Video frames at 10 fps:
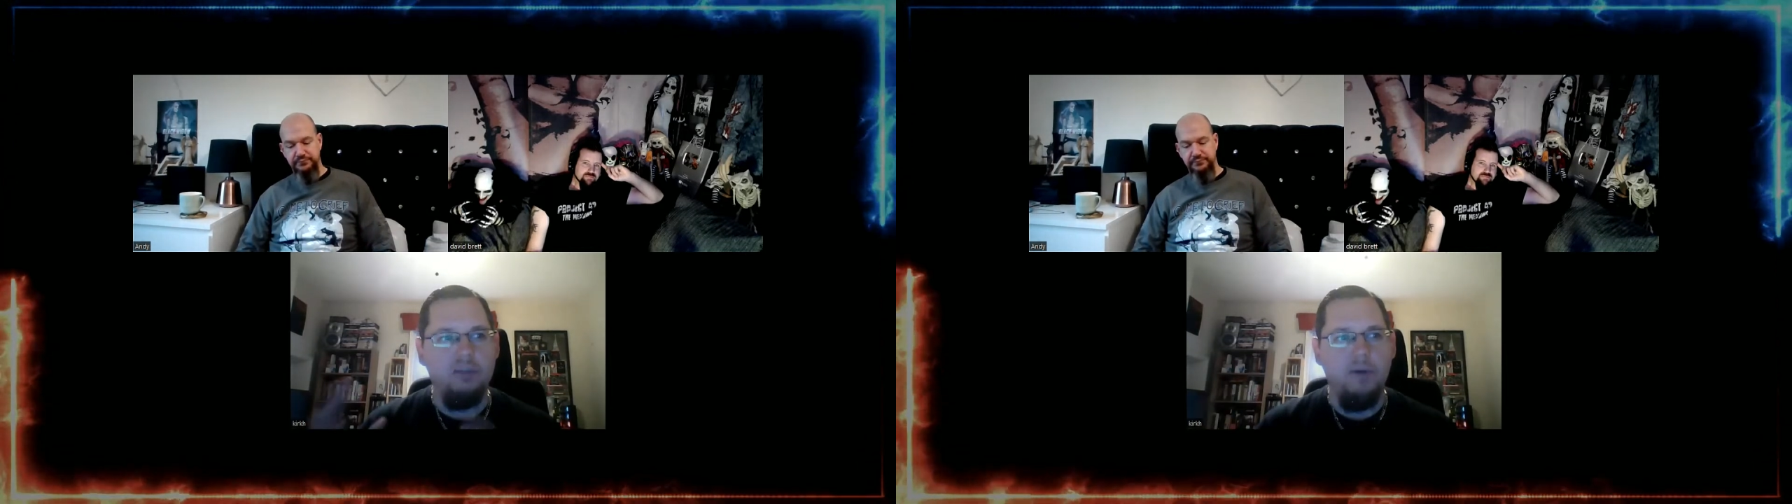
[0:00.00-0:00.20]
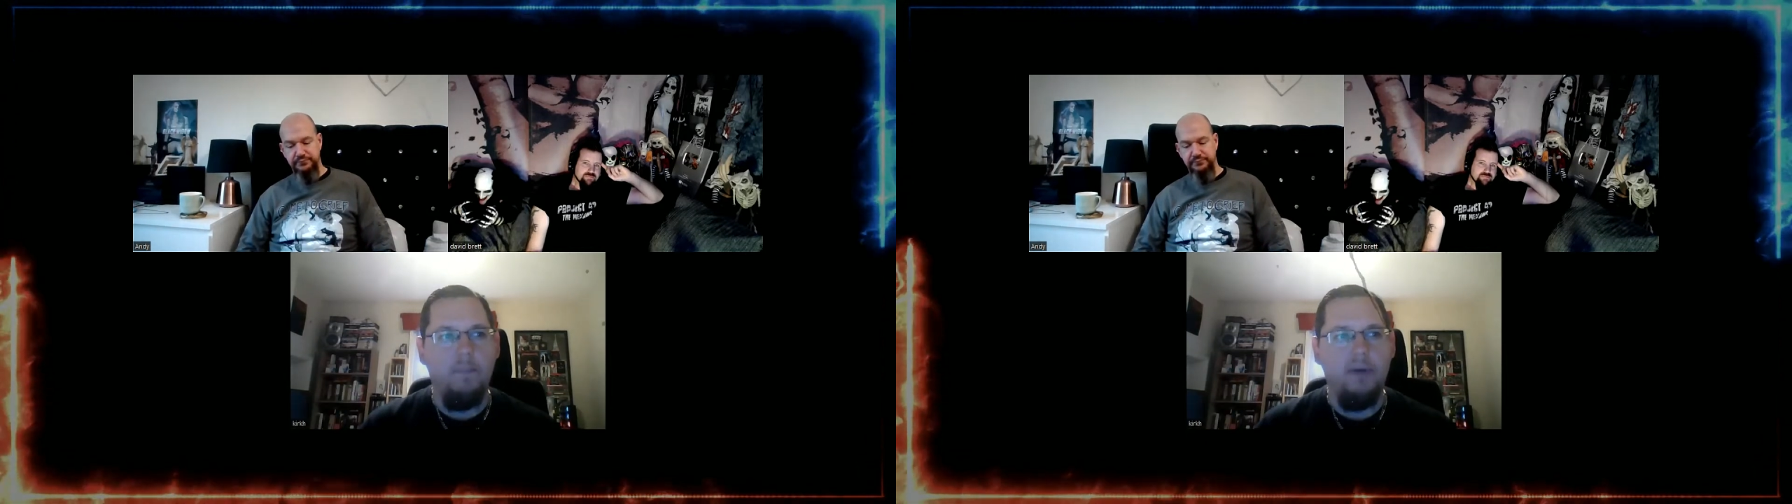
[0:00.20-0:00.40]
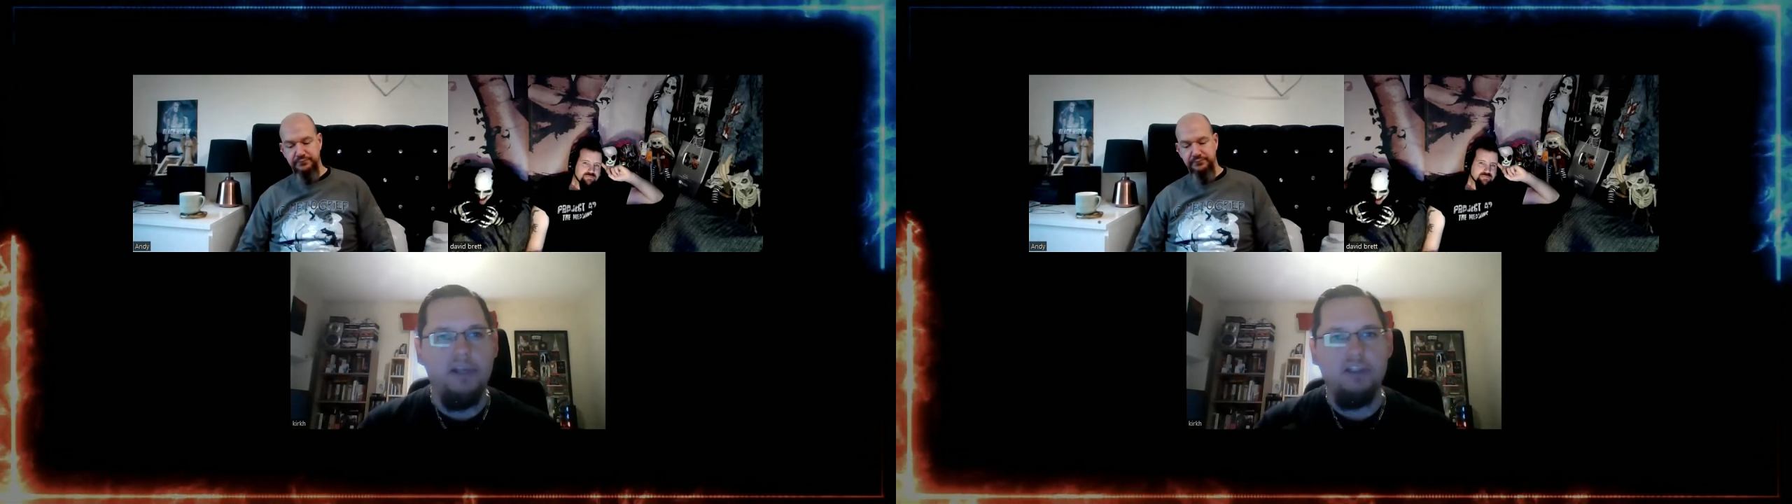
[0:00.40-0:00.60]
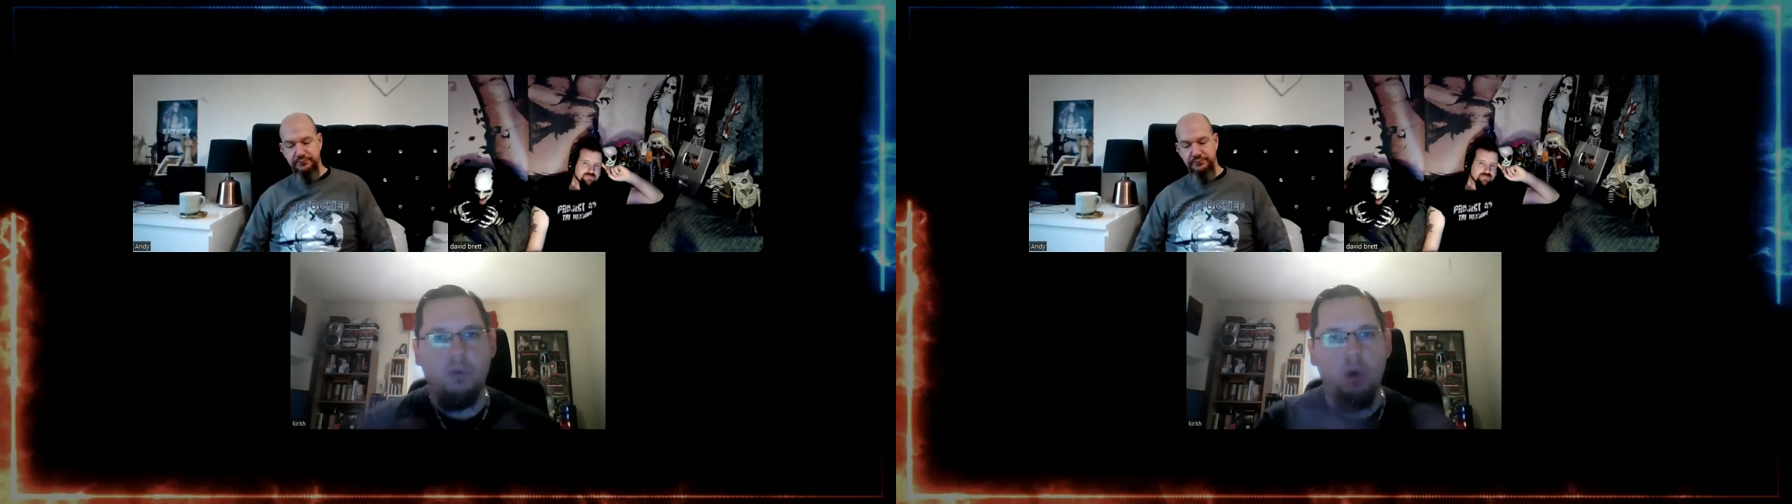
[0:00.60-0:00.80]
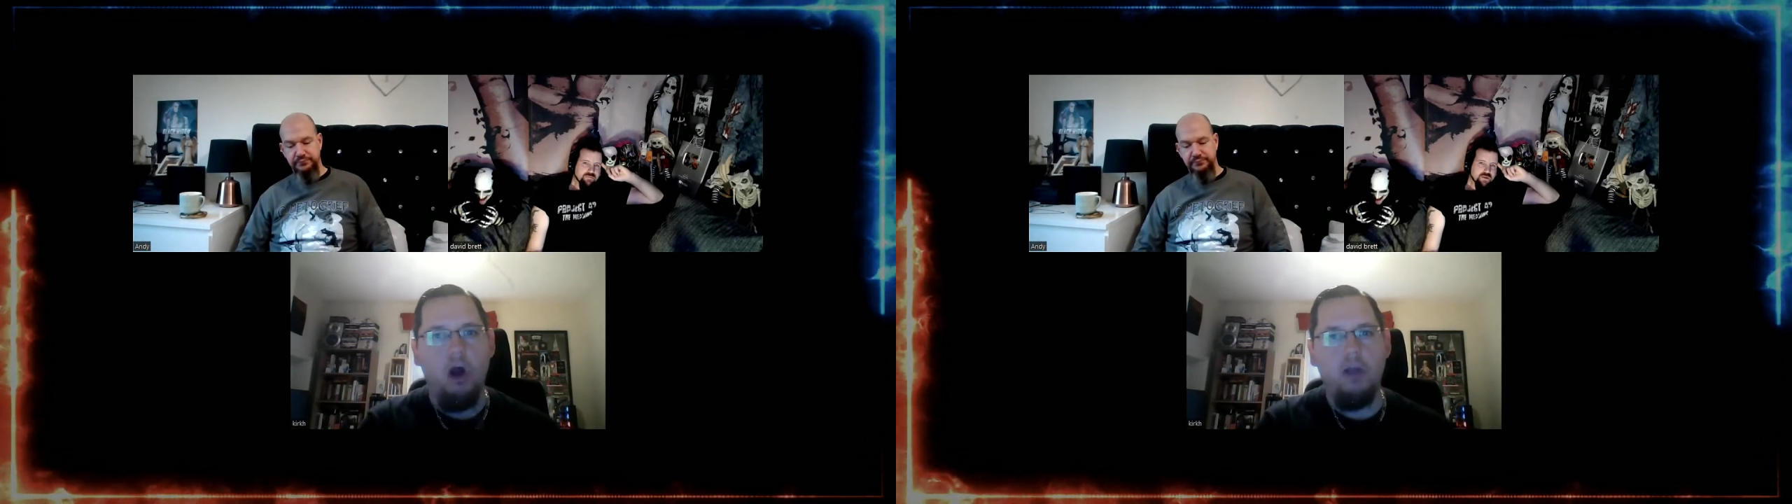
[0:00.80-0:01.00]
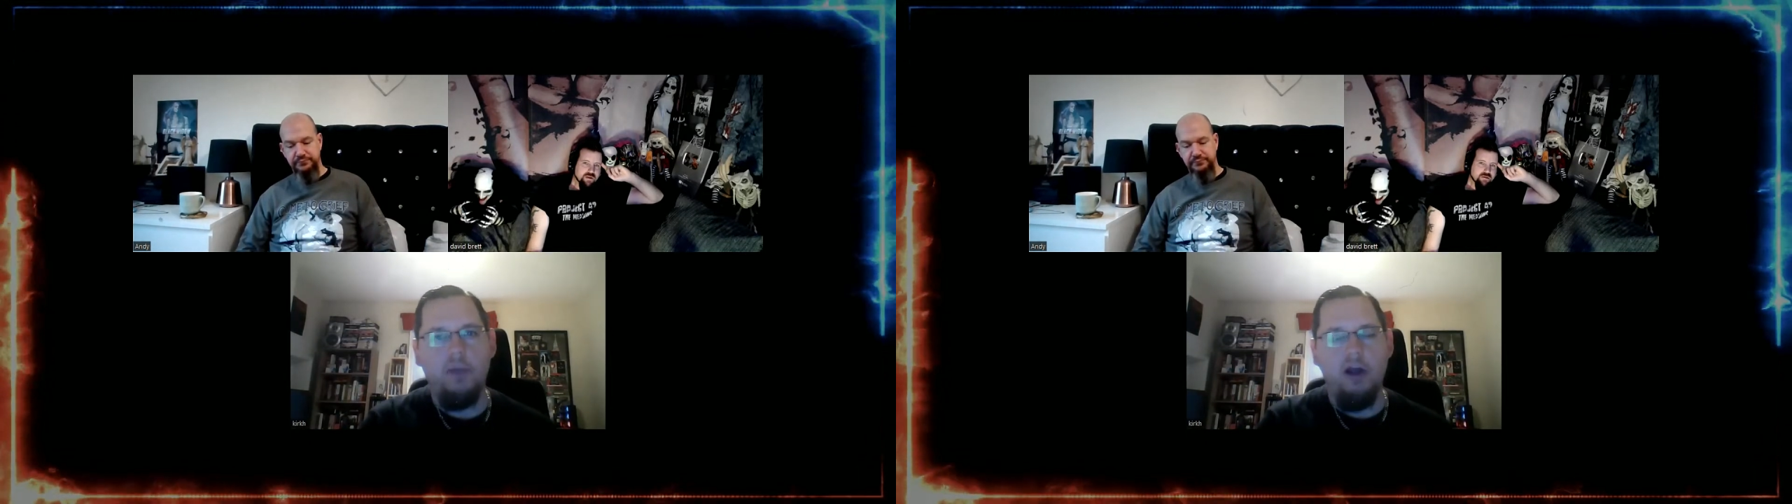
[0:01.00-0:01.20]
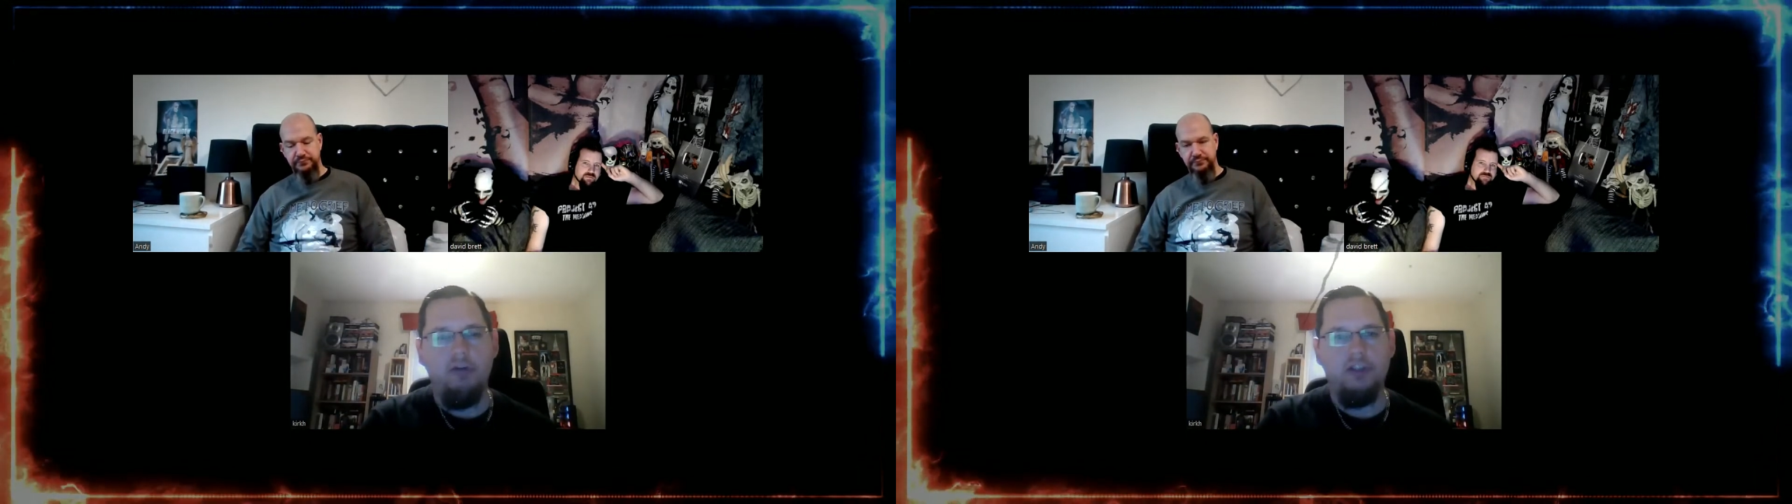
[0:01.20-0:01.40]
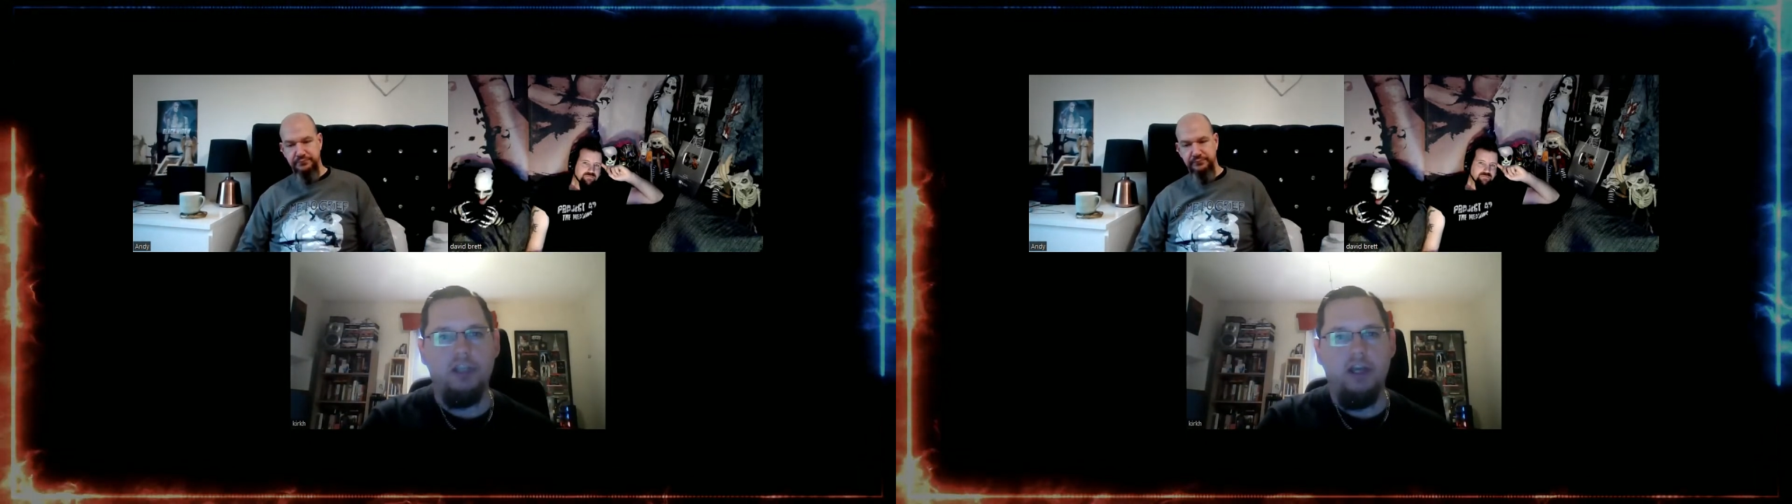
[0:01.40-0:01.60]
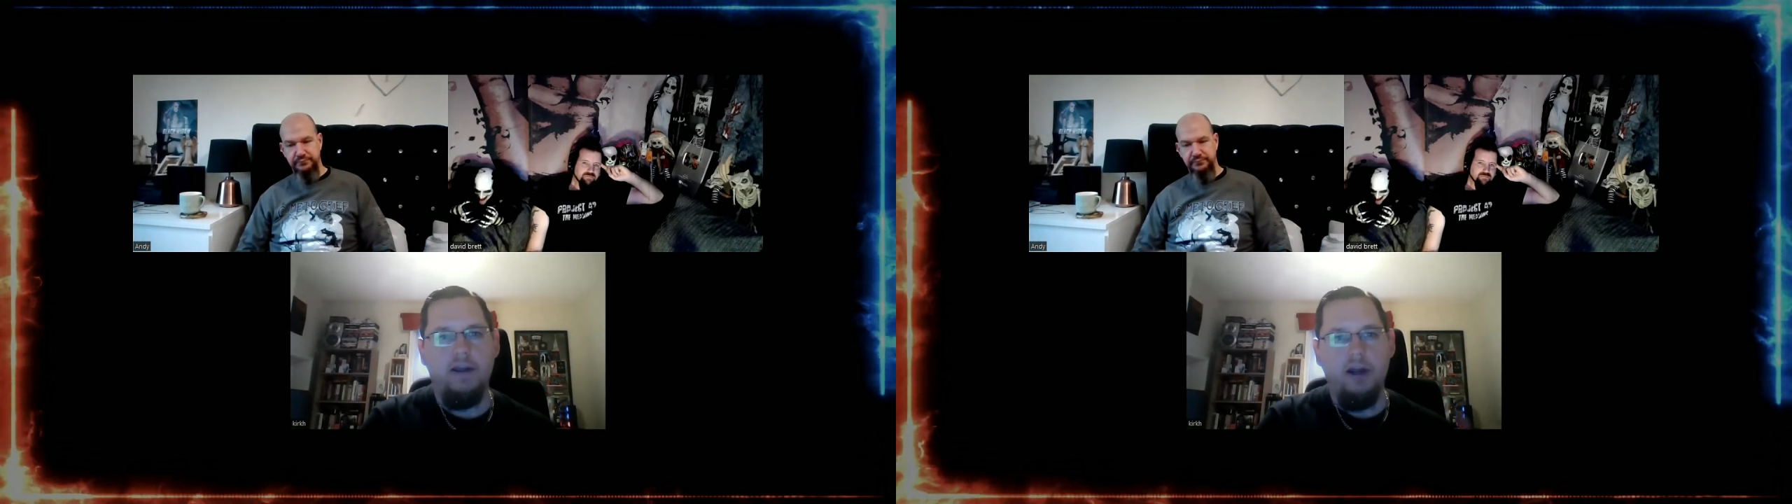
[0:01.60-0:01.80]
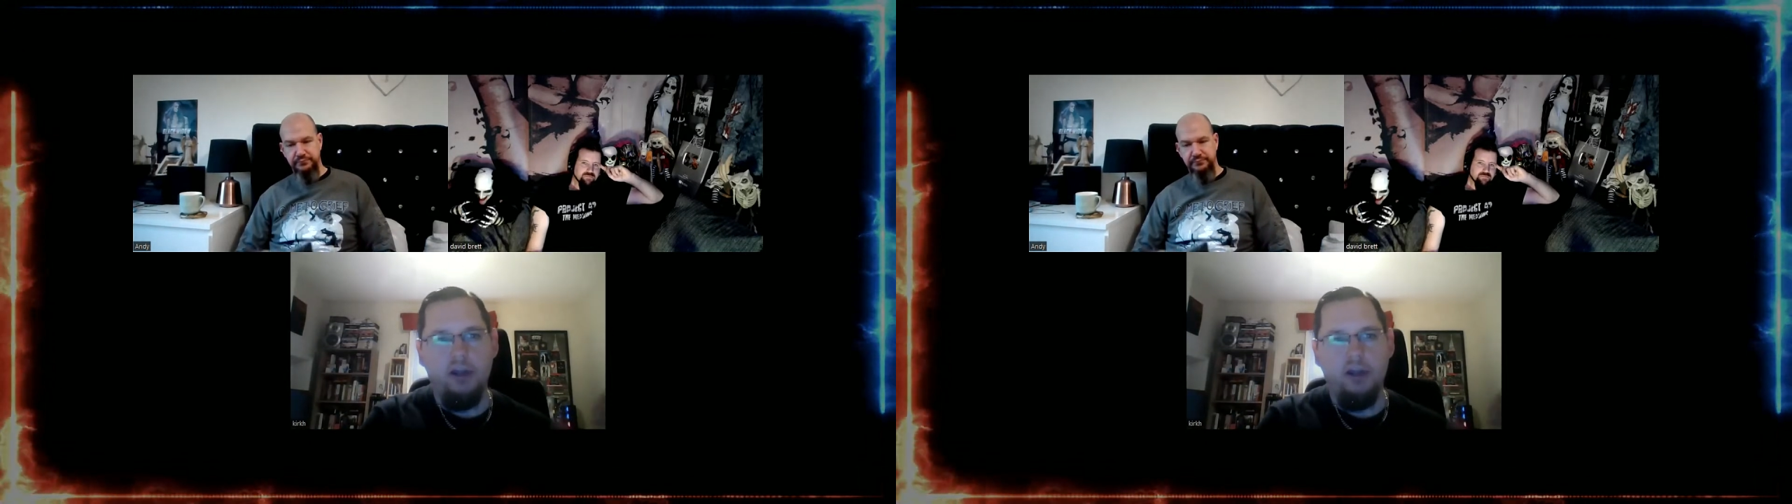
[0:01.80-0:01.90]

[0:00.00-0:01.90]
someone brings a Walkman over to you,